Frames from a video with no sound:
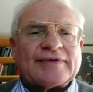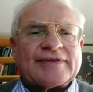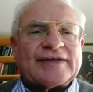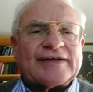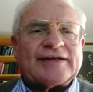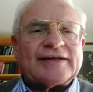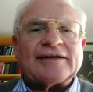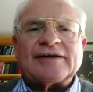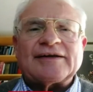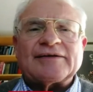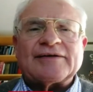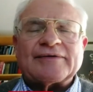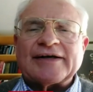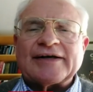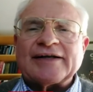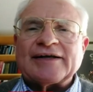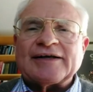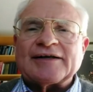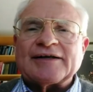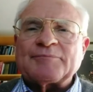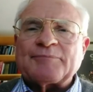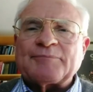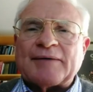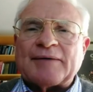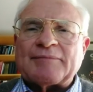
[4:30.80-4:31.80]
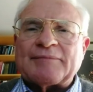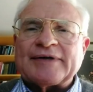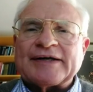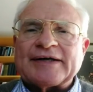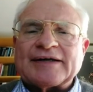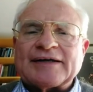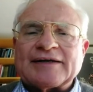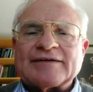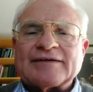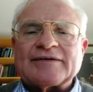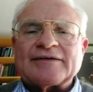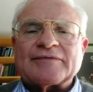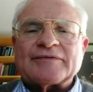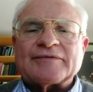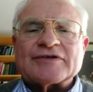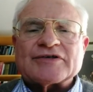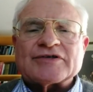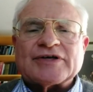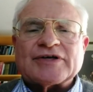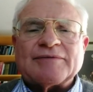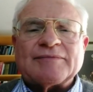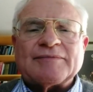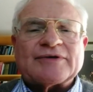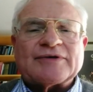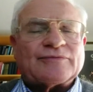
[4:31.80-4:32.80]
within the Iranian public and the
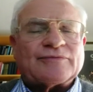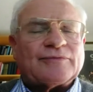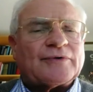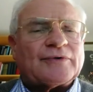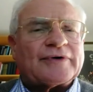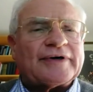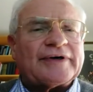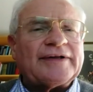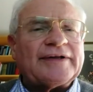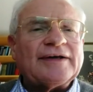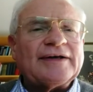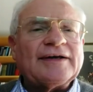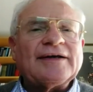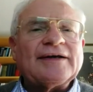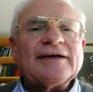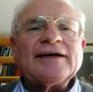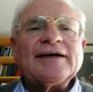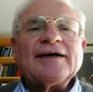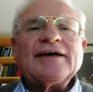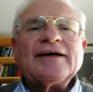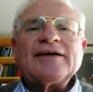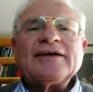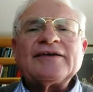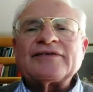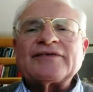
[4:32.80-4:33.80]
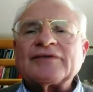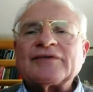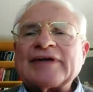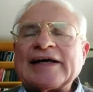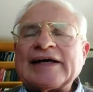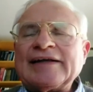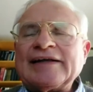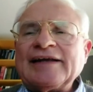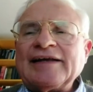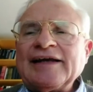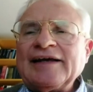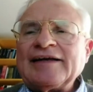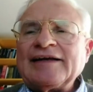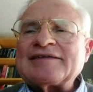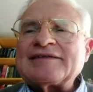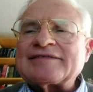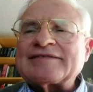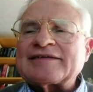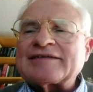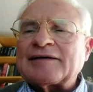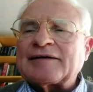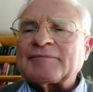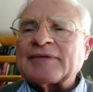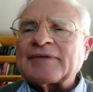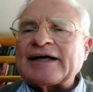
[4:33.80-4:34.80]
regime is worried. So they need
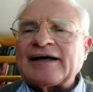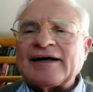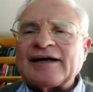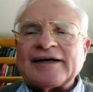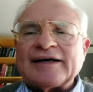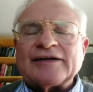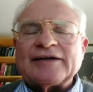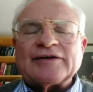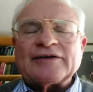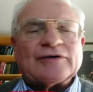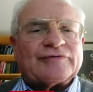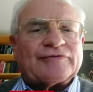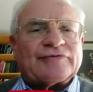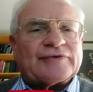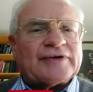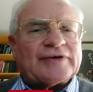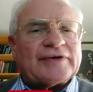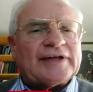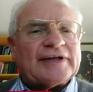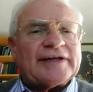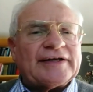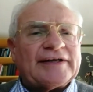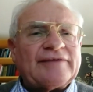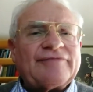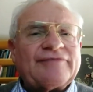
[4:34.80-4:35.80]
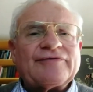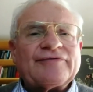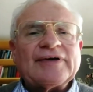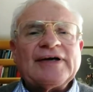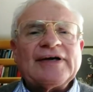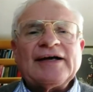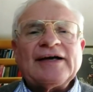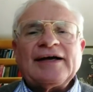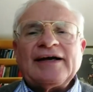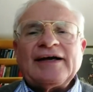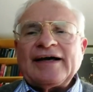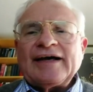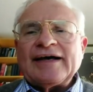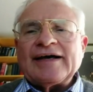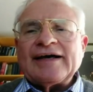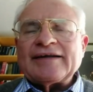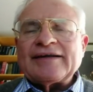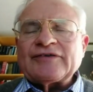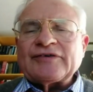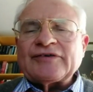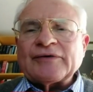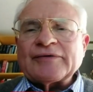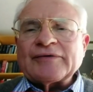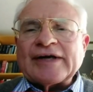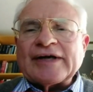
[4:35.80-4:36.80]
some kind of relief.
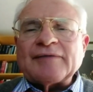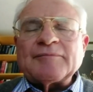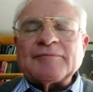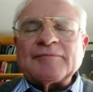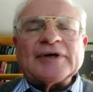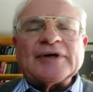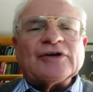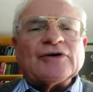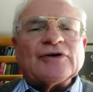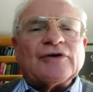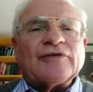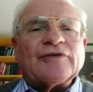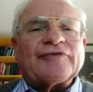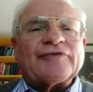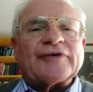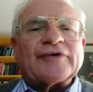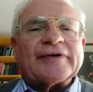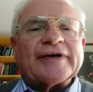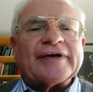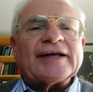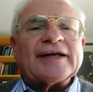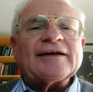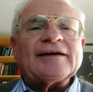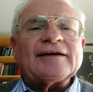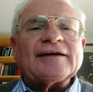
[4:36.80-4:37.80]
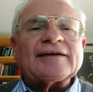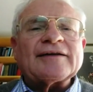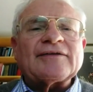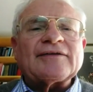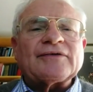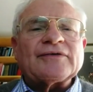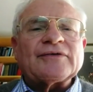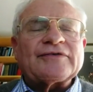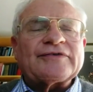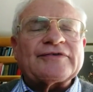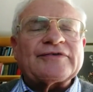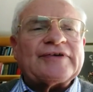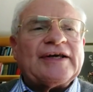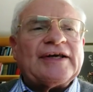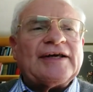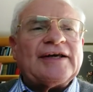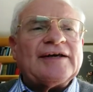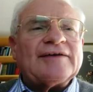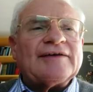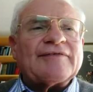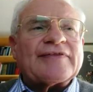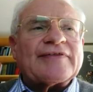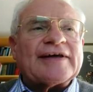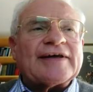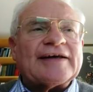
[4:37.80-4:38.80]
And so they're maneuvering to
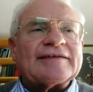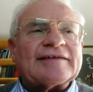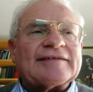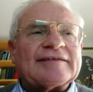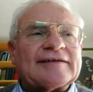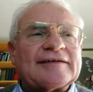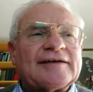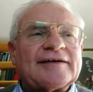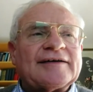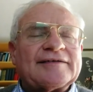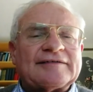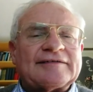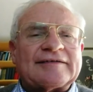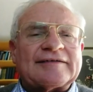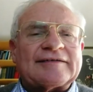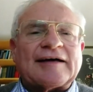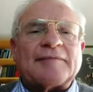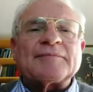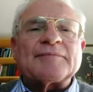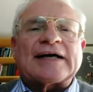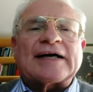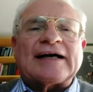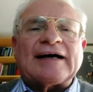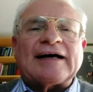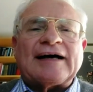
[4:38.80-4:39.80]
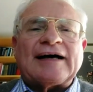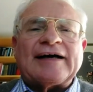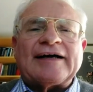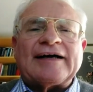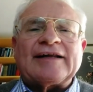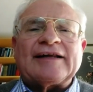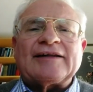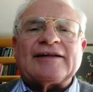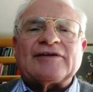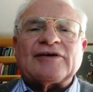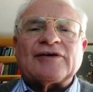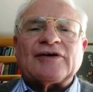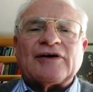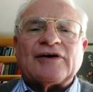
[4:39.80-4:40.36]
see if there's a, some kind